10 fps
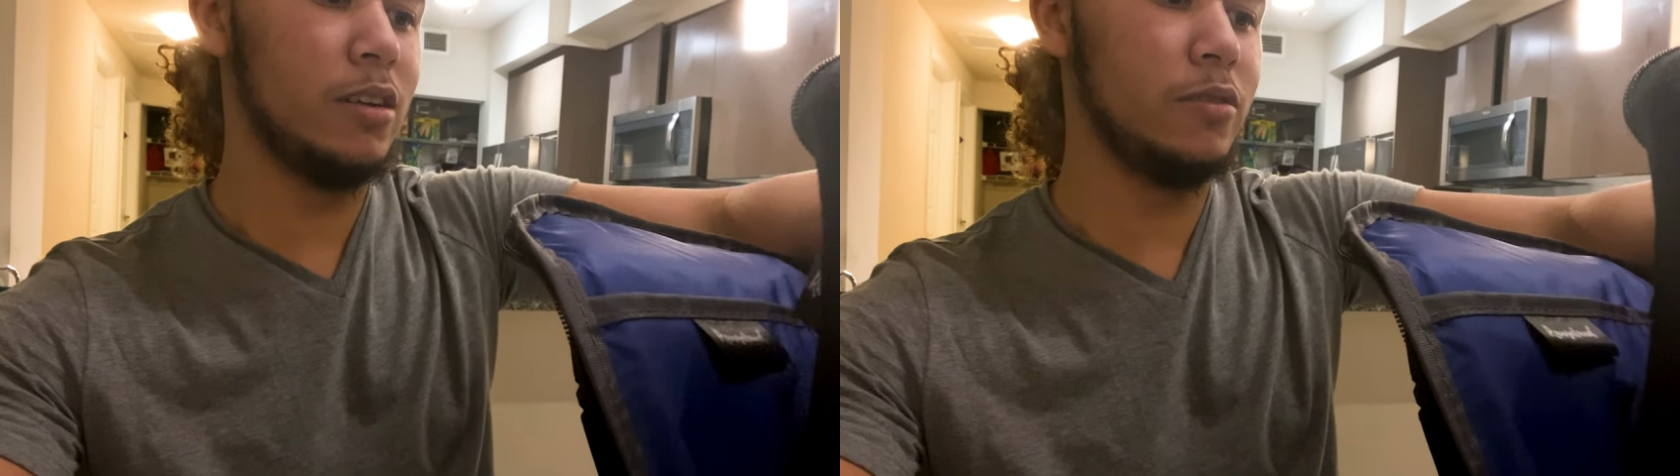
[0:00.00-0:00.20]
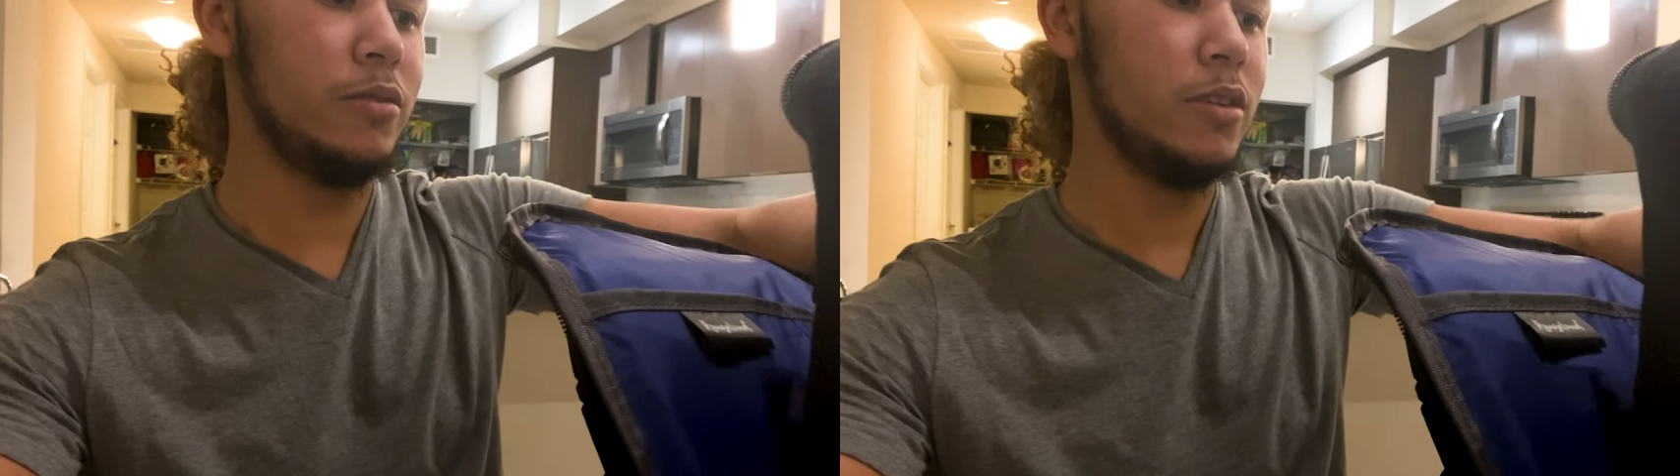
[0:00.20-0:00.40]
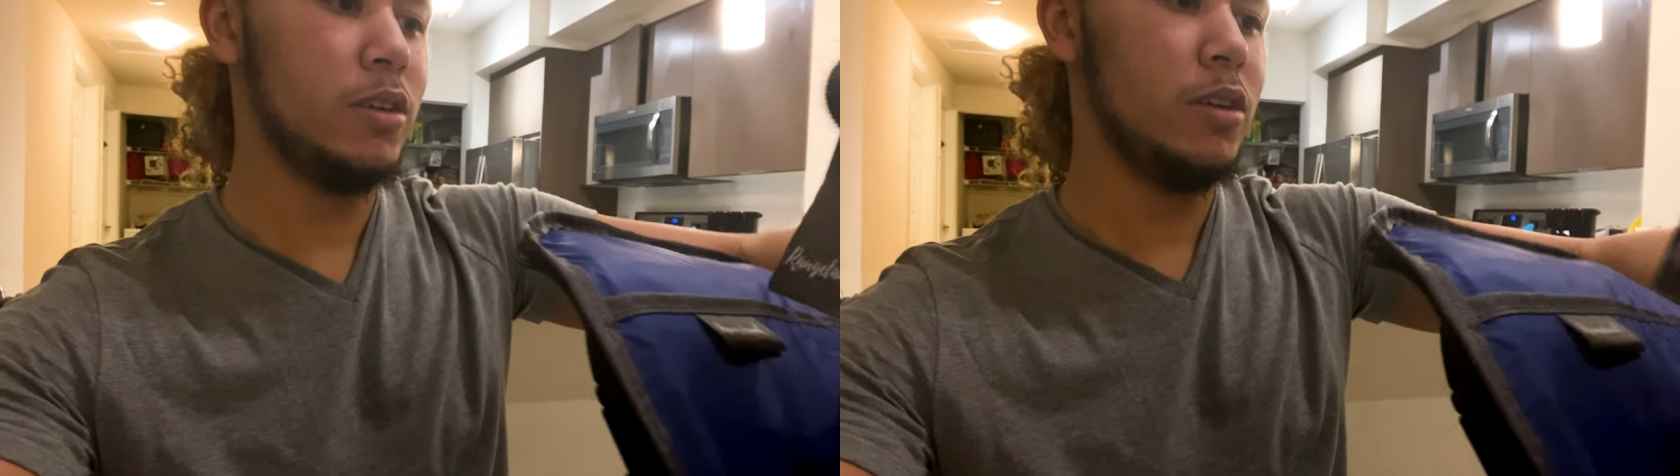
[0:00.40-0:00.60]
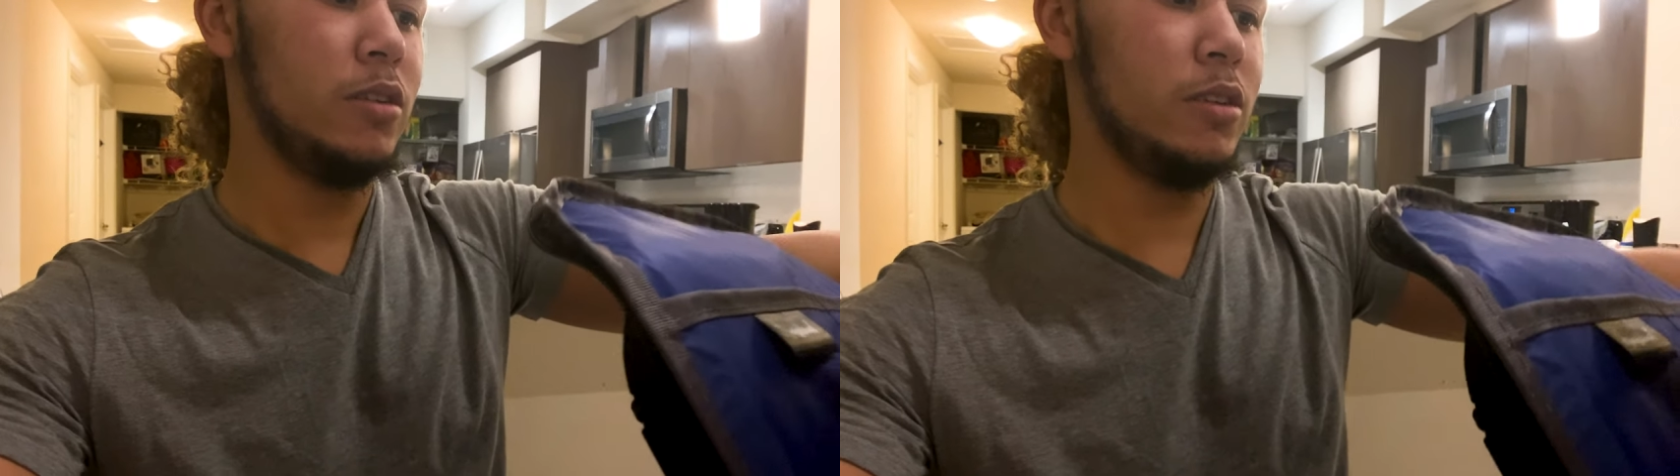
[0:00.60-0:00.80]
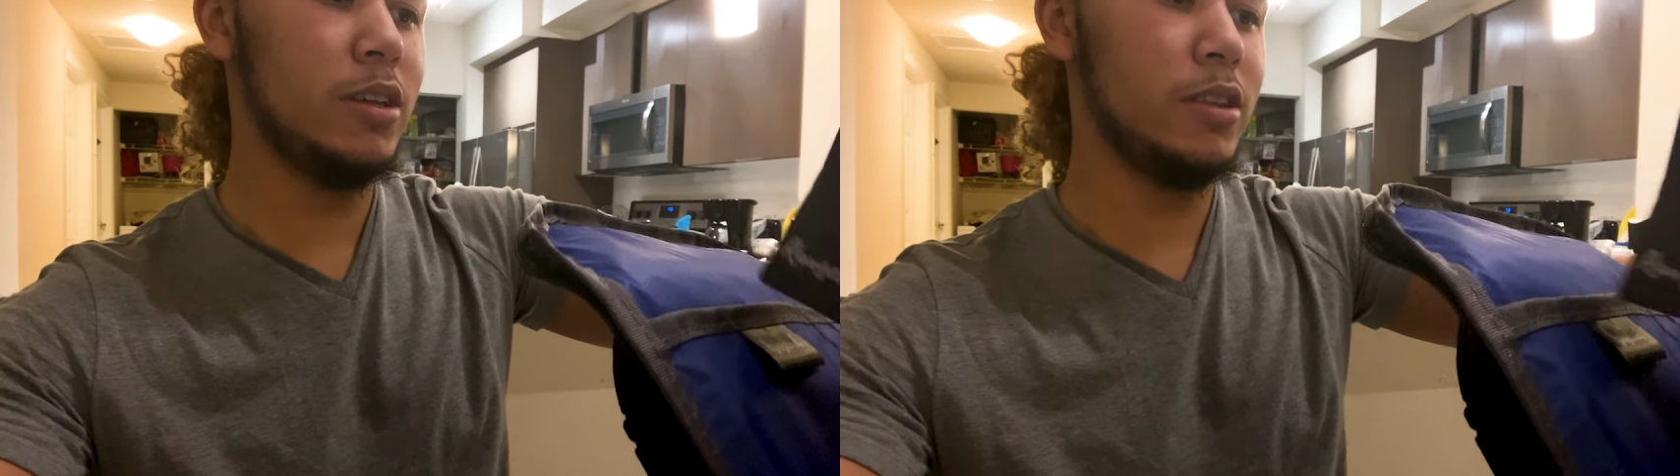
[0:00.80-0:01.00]
of.
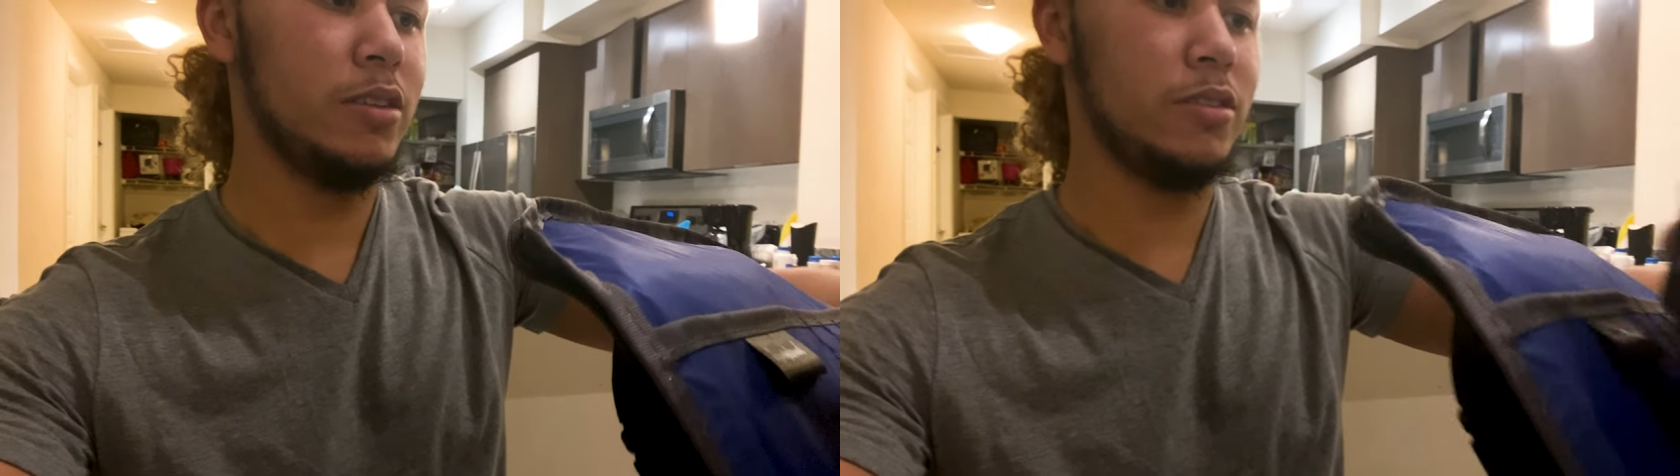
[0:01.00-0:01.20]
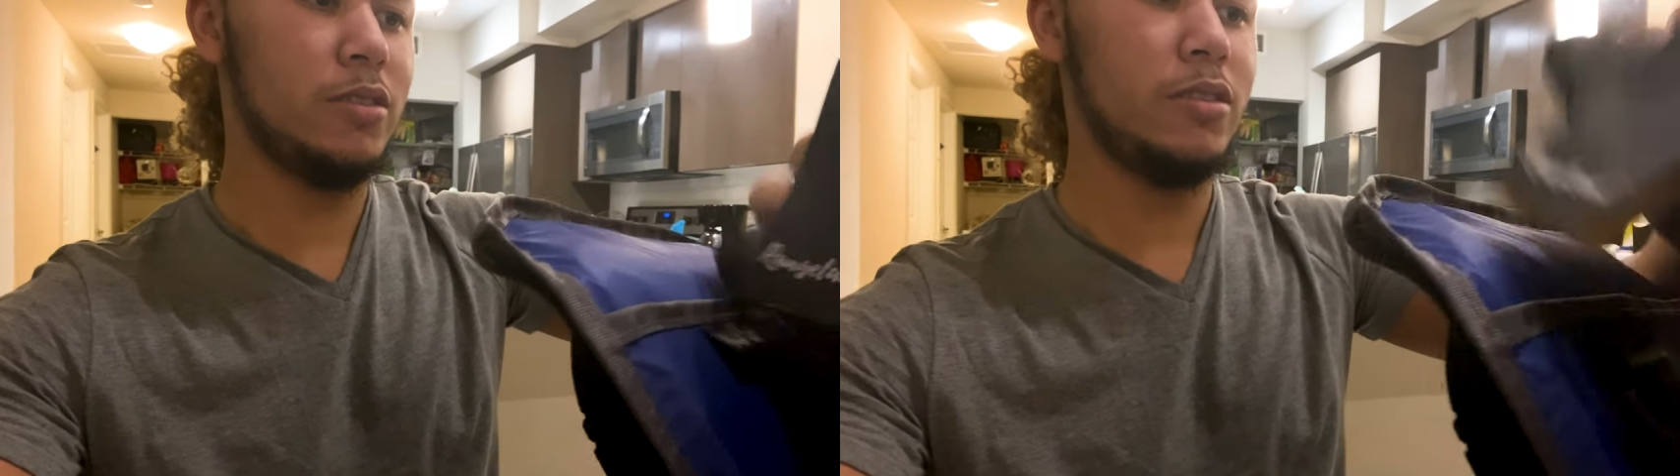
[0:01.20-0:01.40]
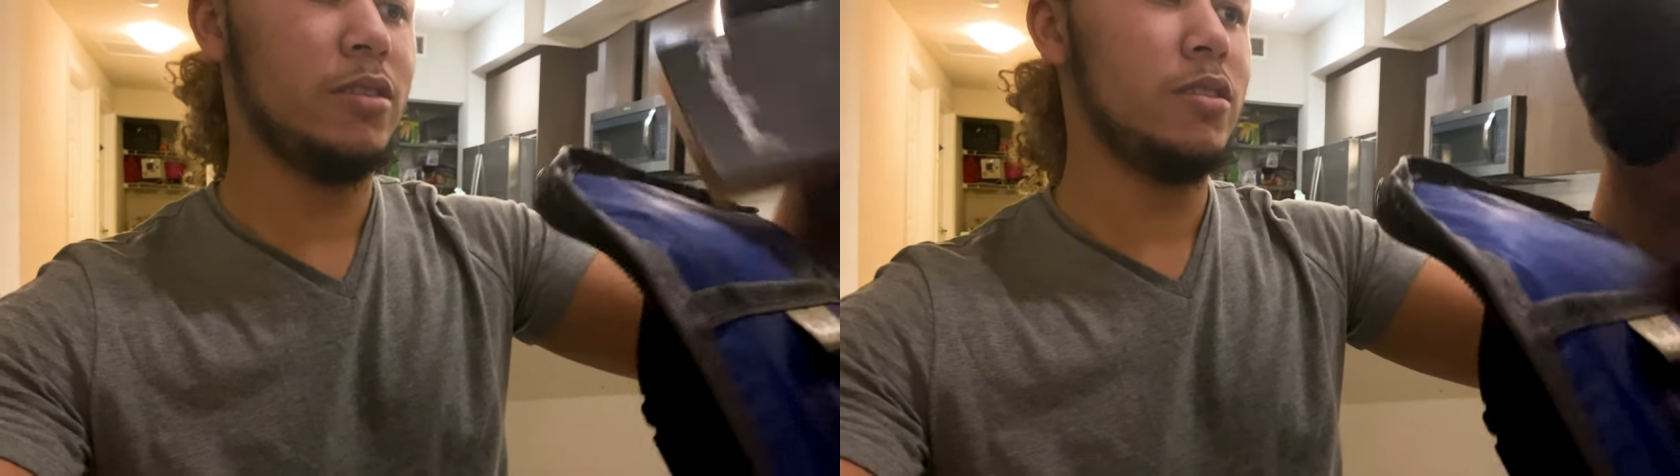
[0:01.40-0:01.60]
Look at this.